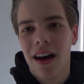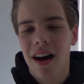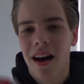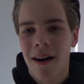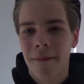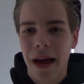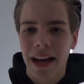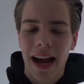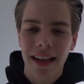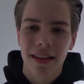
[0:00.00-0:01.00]
I
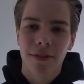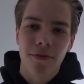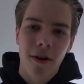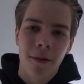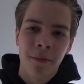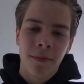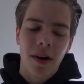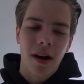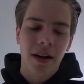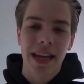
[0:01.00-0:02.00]
got this from
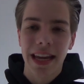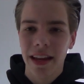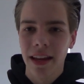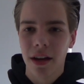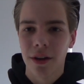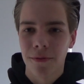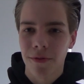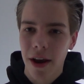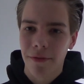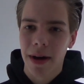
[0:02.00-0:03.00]
Kitty, a good
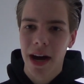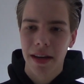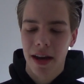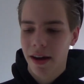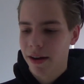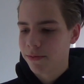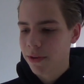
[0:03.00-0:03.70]
friend of mine.